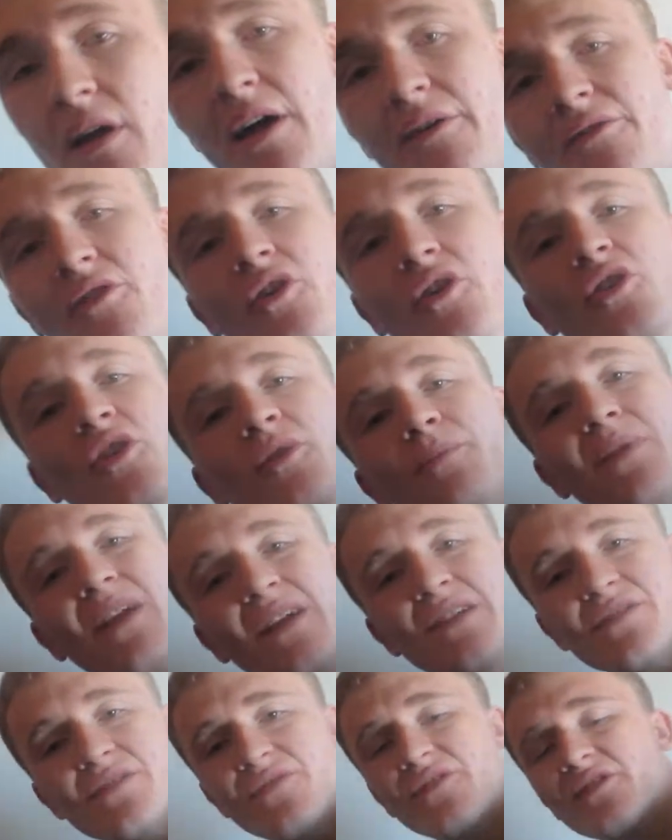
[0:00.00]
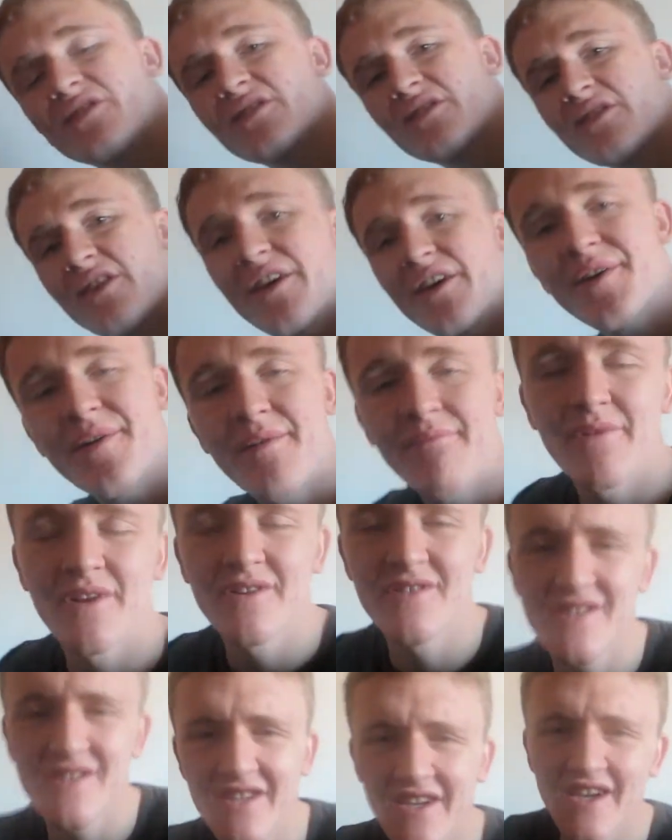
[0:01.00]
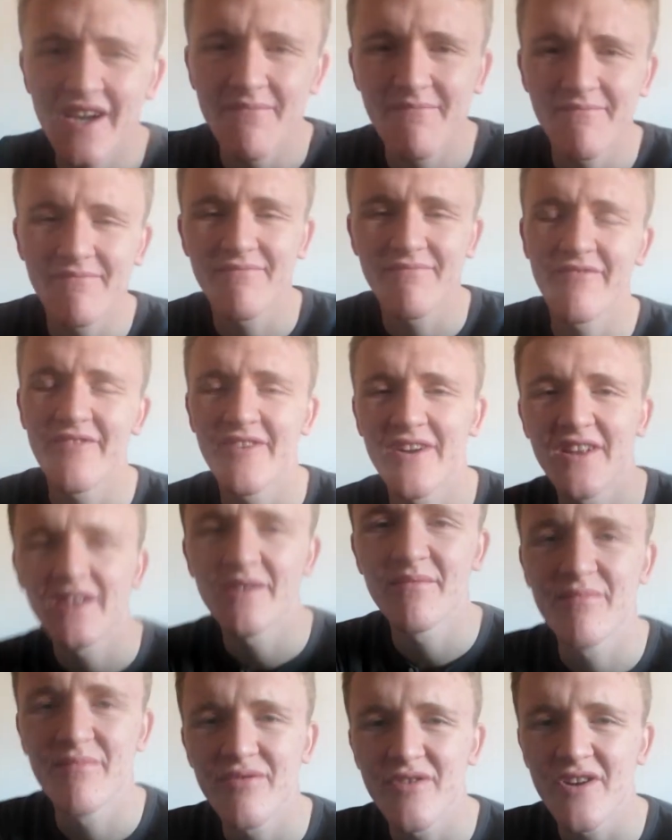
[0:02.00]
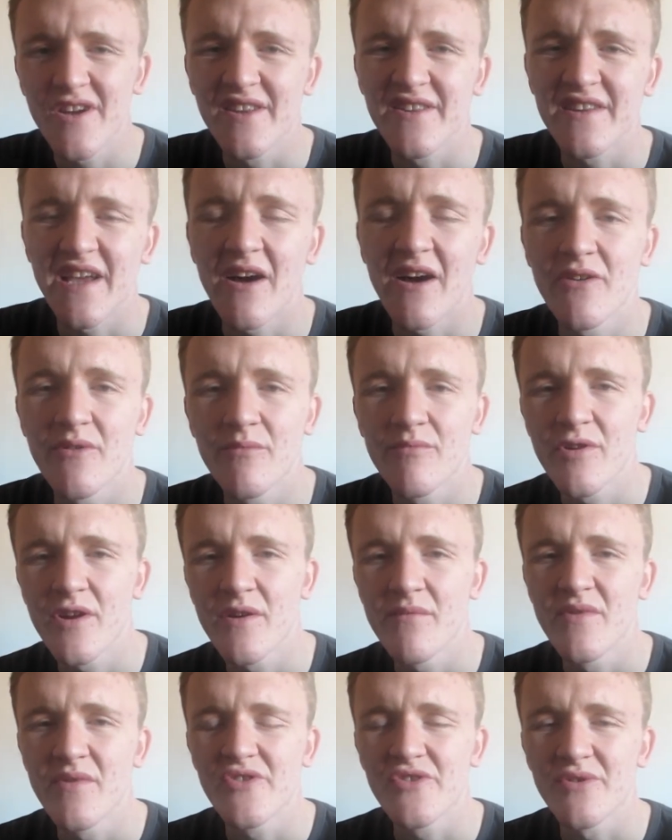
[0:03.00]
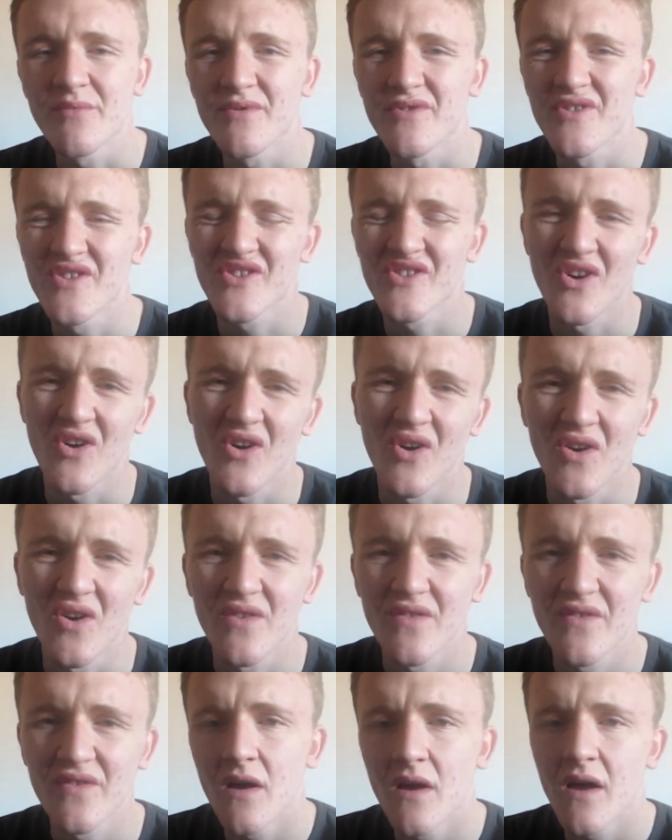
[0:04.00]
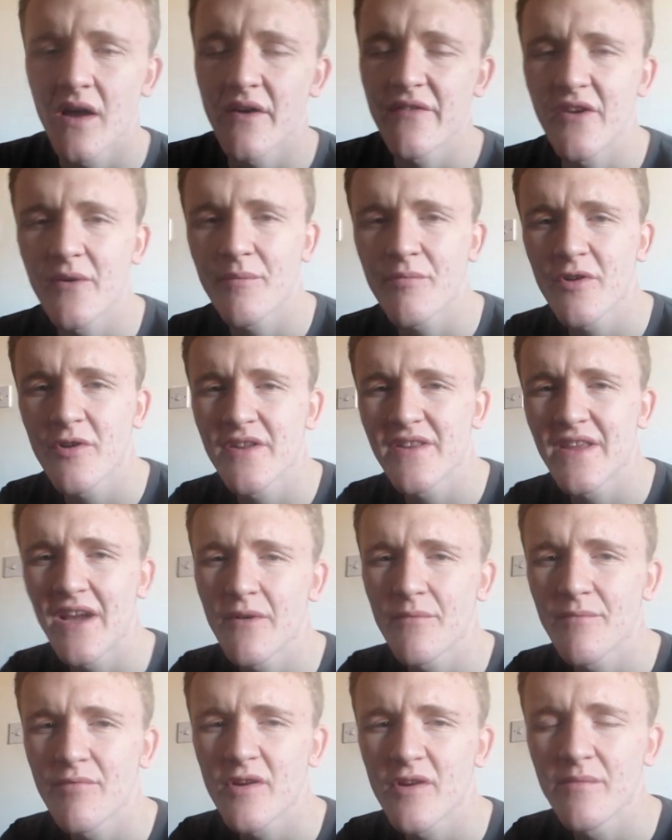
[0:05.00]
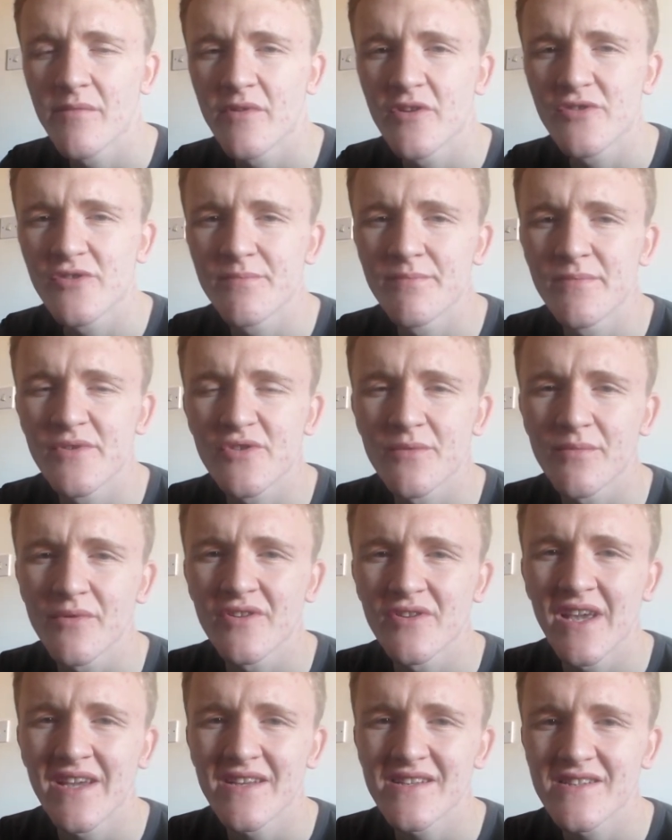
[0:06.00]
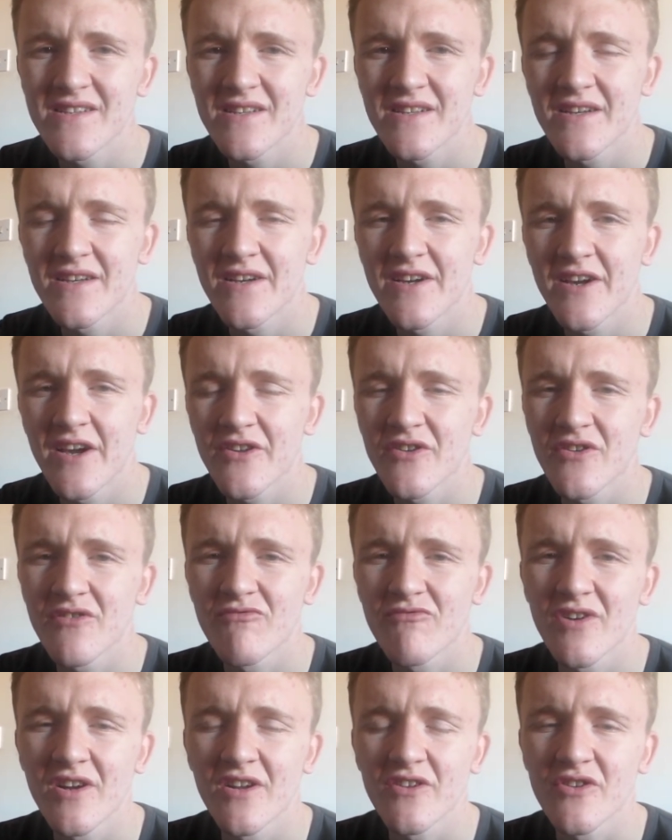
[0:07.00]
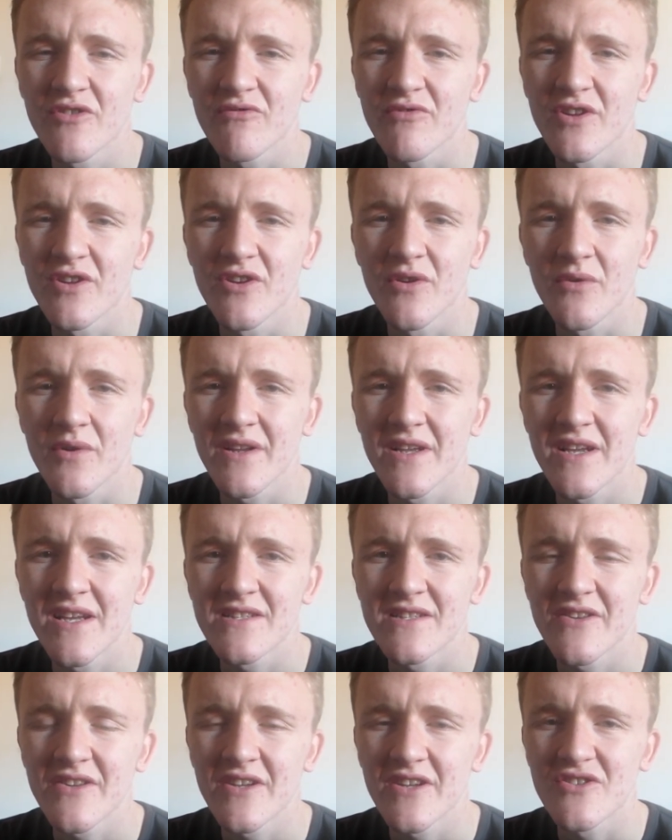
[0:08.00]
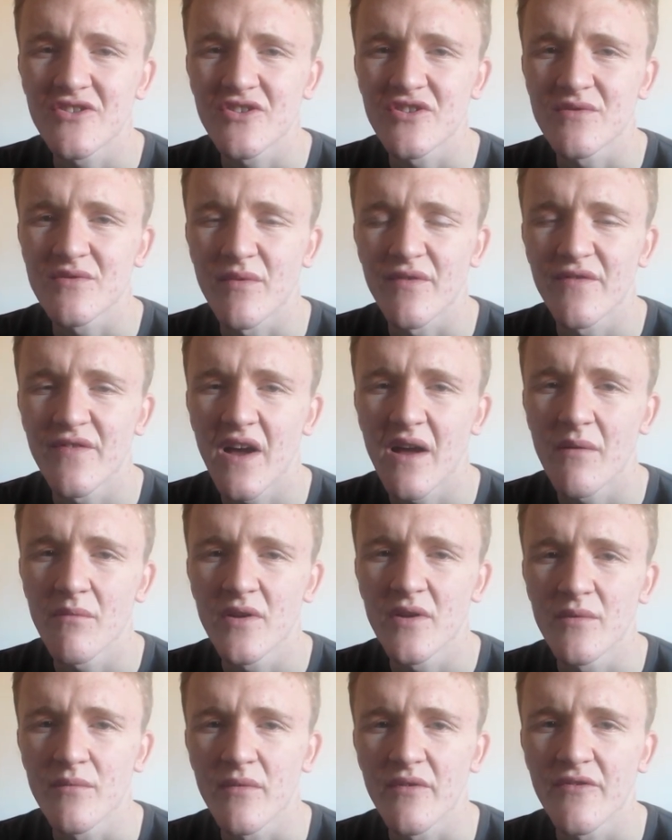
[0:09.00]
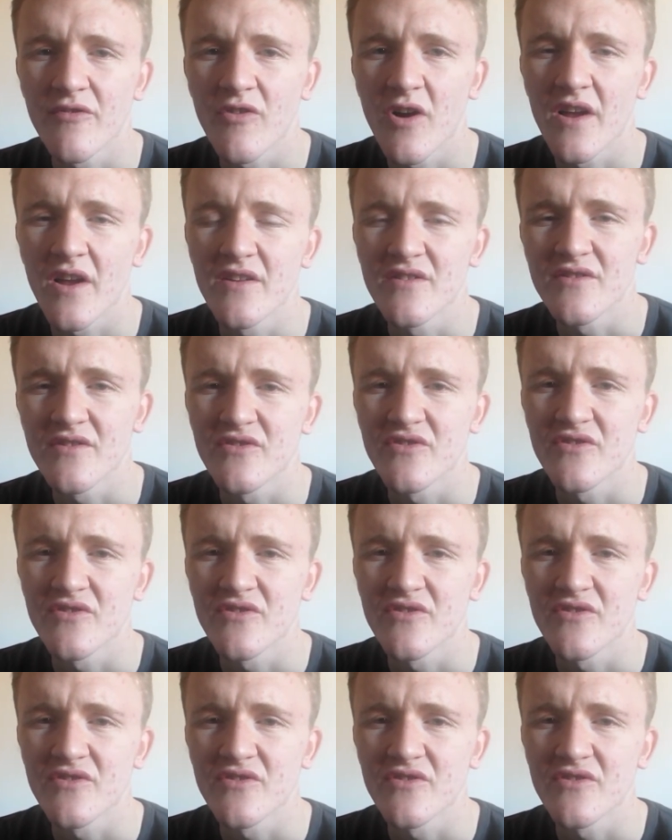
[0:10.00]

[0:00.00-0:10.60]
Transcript: I've got no plans for today, and today I'm feeling pretty down and pretty miserable, sort of. I felt pretty down, pretty miserable yesterday. I don't really know what it is. I think it's just my family and my friends and